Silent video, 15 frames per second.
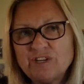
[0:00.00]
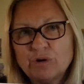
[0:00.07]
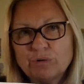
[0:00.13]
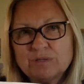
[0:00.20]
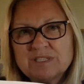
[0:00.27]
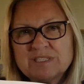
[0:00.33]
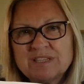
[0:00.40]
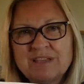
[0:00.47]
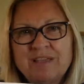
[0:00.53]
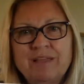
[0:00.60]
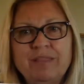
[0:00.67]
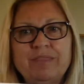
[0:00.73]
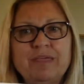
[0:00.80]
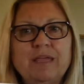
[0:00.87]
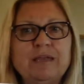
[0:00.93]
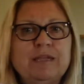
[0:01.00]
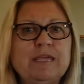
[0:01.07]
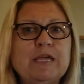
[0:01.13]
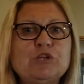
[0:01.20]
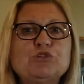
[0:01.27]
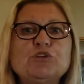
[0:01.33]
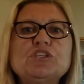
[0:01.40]
notes than
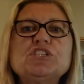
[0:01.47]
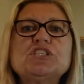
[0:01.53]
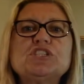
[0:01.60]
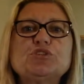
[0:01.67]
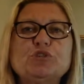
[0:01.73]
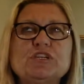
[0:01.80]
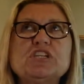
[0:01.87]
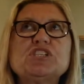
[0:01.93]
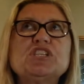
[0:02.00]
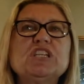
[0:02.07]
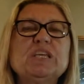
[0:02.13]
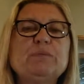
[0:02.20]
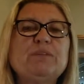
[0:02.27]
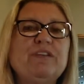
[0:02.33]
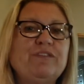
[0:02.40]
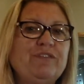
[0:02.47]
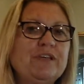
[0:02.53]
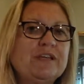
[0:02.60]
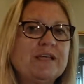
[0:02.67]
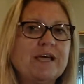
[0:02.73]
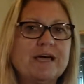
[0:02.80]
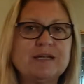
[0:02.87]
can traditionally be
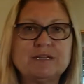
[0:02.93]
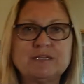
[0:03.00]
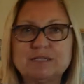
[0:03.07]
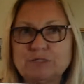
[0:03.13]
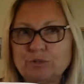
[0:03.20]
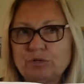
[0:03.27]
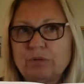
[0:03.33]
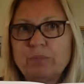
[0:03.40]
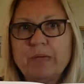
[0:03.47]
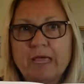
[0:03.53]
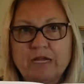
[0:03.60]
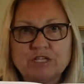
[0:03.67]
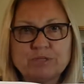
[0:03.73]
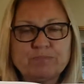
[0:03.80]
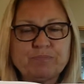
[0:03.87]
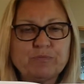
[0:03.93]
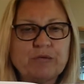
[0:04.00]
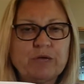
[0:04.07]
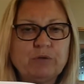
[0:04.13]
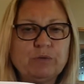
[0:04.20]
fit on a student page, right?